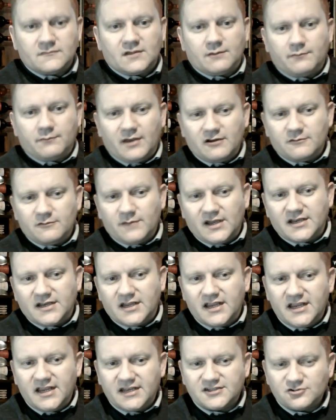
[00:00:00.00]
Bear in mind,
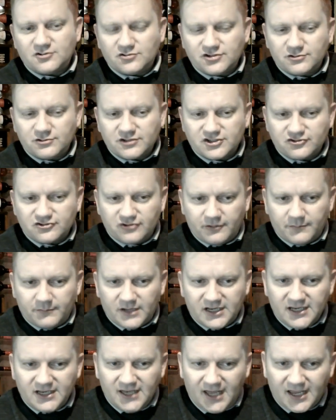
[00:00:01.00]
it's also extremely
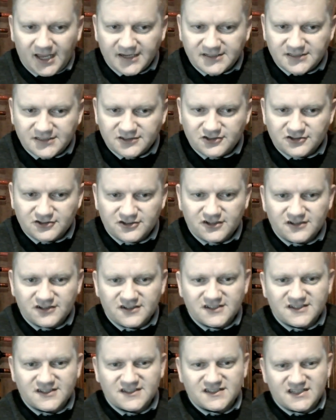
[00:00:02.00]
light, just under
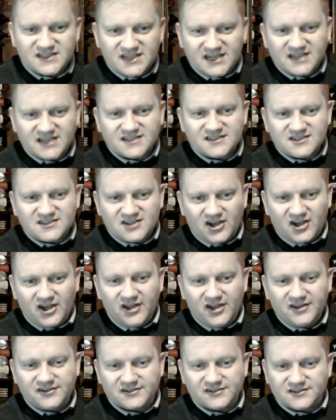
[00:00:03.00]
6
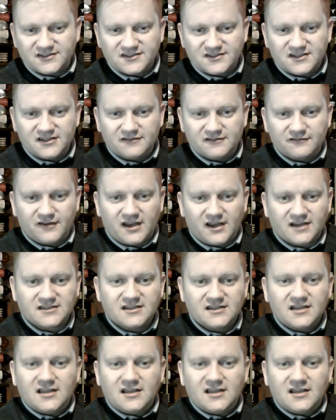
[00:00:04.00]
tons, in fact,